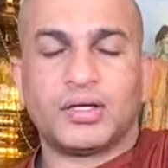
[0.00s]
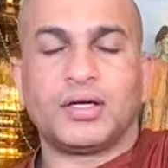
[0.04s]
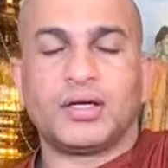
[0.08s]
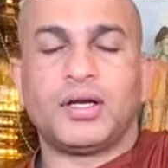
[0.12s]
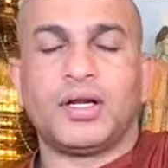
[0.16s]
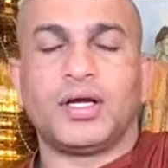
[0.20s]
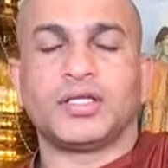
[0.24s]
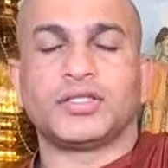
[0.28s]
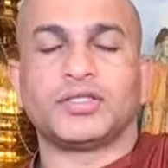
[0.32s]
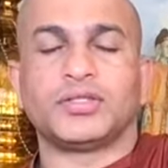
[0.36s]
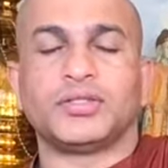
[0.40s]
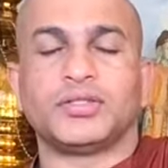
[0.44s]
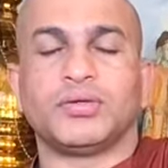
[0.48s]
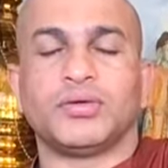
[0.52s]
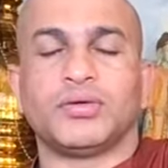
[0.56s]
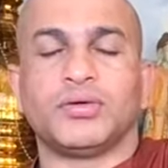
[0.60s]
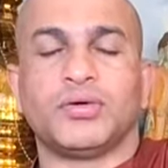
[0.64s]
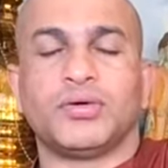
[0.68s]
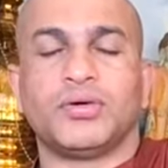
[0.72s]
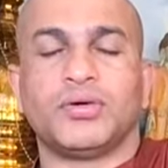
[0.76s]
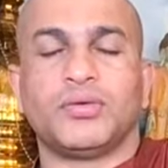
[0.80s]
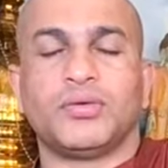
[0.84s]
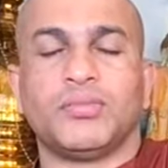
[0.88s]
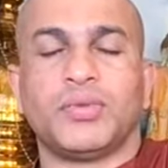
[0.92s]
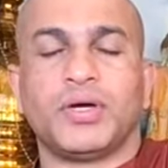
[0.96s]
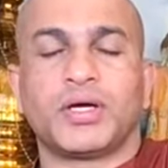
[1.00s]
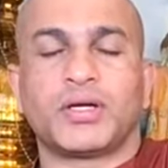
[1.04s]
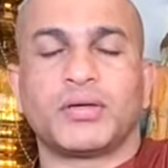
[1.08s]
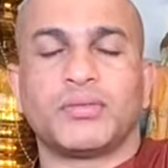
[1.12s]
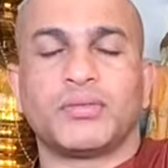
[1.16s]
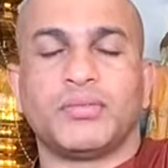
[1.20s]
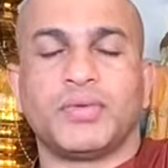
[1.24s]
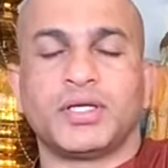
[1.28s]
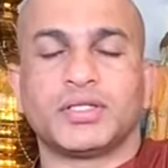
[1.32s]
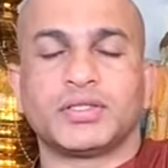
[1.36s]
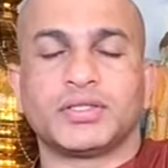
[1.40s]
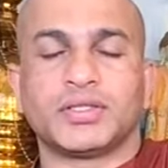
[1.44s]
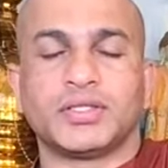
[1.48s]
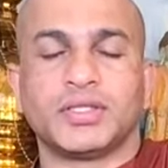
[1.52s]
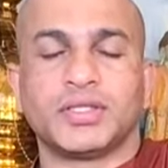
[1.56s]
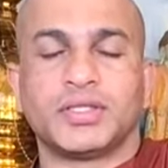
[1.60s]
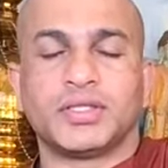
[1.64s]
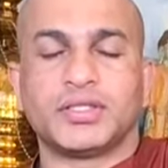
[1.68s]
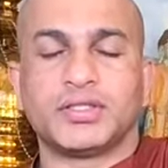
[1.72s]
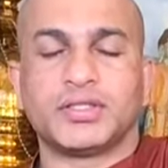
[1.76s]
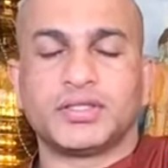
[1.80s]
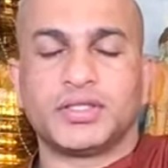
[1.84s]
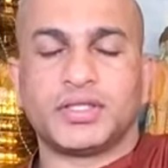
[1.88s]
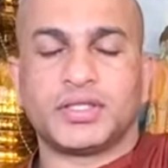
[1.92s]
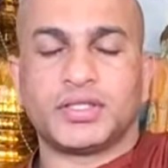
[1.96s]
Relax your whole back
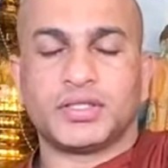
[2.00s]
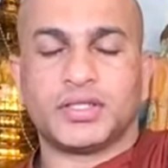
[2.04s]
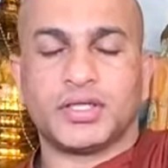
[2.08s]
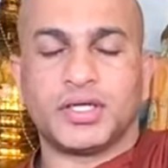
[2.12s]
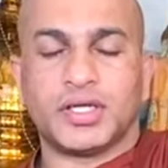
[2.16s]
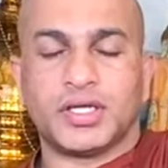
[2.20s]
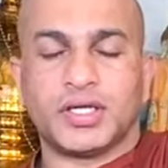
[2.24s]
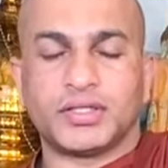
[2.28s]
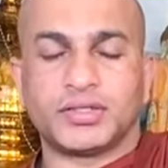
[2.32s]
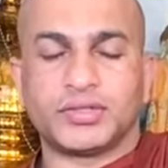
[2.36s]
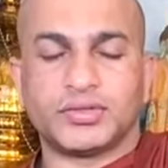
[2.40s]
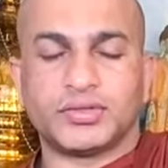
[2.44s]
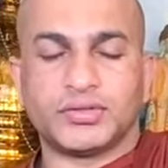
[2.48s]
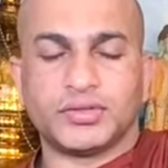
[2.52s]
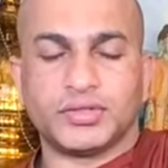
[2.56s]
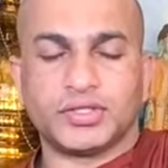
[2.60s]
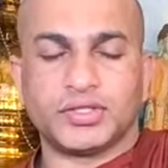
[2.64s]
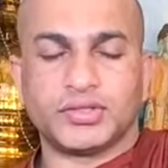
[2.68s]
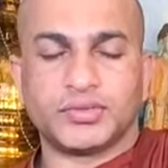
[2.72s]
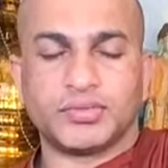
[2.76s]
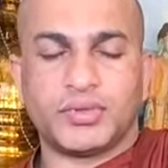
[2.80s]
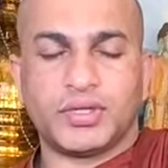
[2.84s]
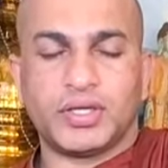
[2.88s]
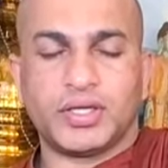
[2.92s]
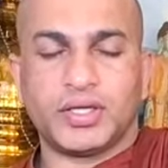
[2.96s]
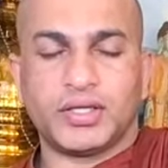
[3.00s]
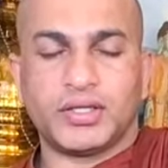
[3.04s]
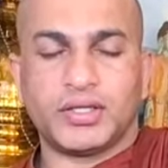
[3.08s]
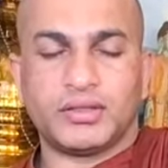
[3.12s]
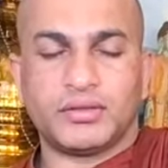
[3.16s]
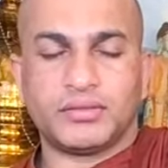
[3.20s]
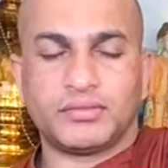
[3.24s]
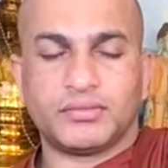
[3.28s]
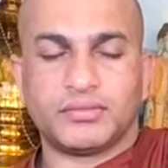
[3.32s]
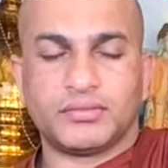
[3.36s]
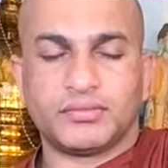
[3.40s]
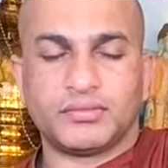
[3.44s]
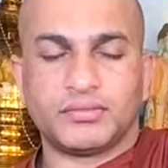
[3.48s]
muscles and relax your spine.